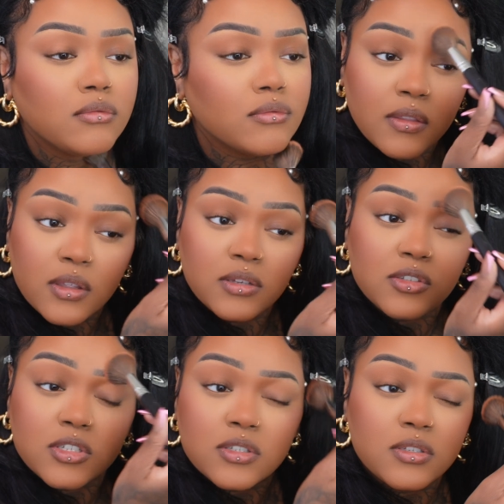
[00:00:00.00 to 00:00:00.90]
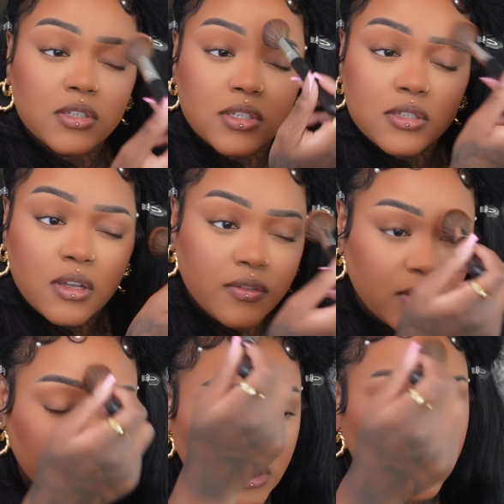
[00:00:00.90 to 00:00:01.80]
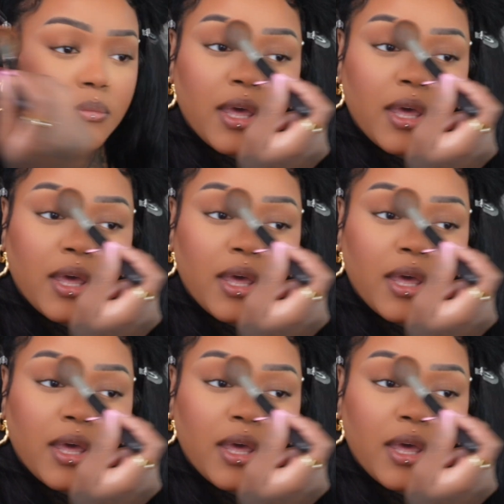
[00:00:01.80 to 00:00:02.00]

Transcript: and then just dust off any